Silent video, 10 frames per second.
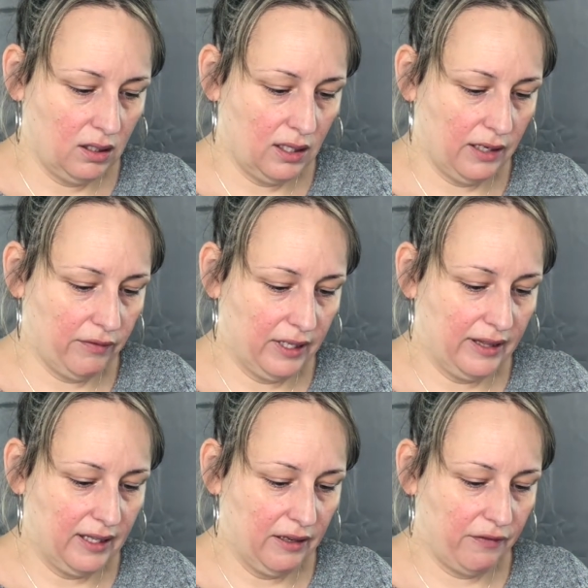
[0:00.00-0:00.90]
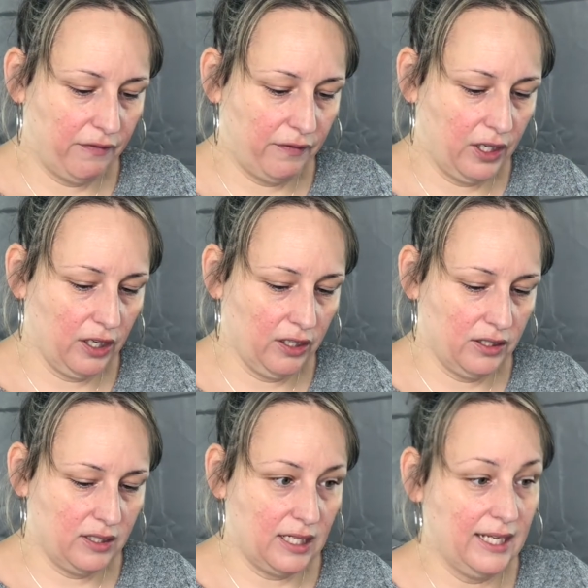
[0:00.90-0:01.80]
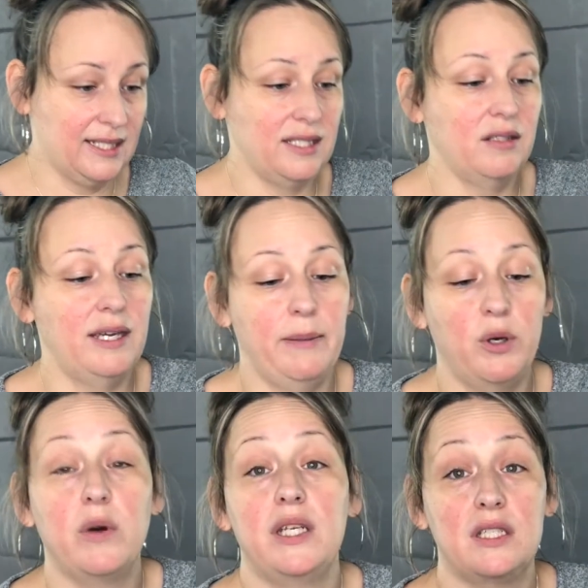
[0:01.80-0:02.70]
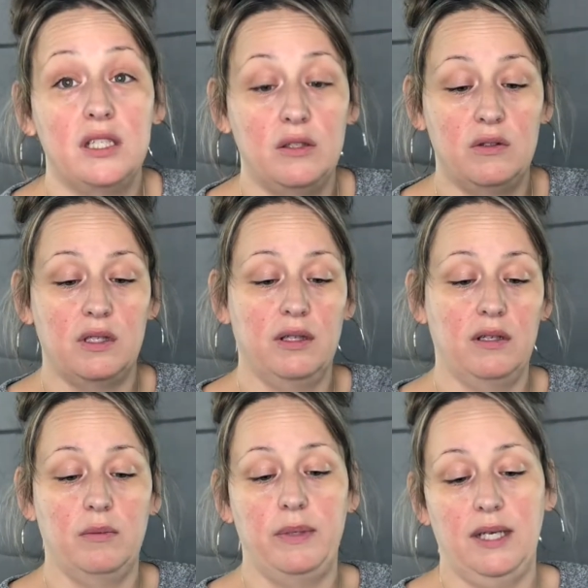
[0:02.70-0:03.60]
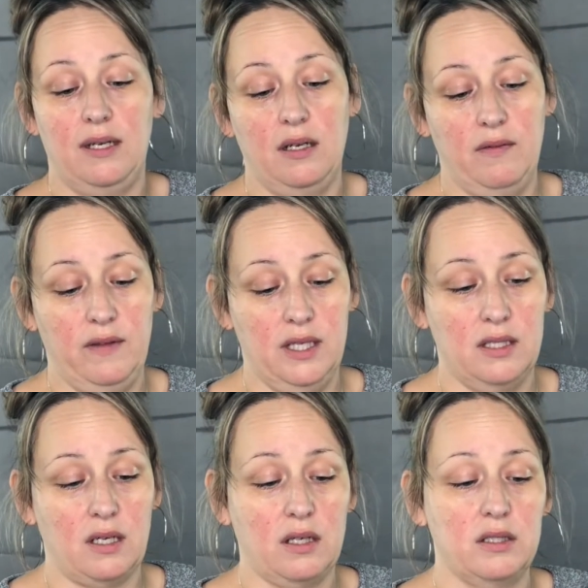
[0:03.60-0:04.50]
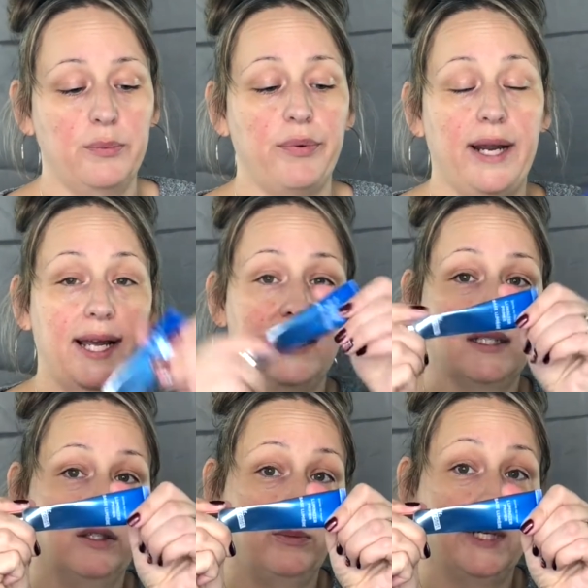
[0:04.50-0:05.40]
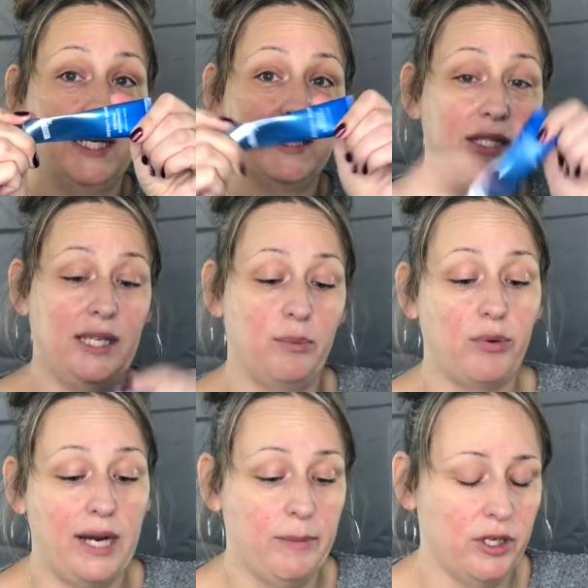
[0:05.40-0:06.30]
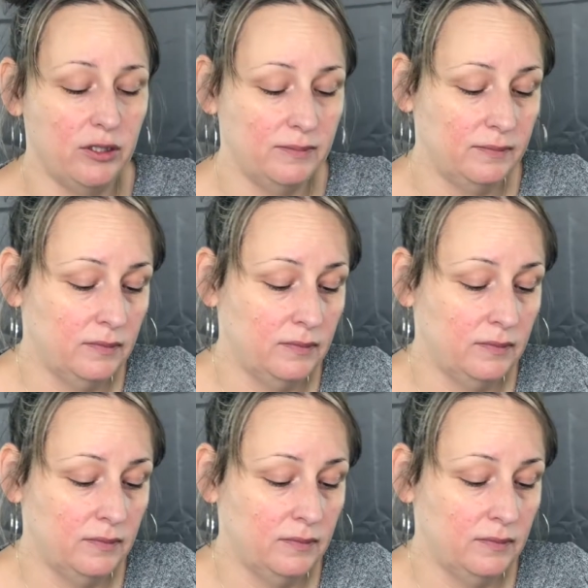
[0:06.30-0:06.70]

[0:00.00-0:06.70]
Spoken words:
everything first, I still am going to use a little bit of this Dr. Brandt Illuminating primer,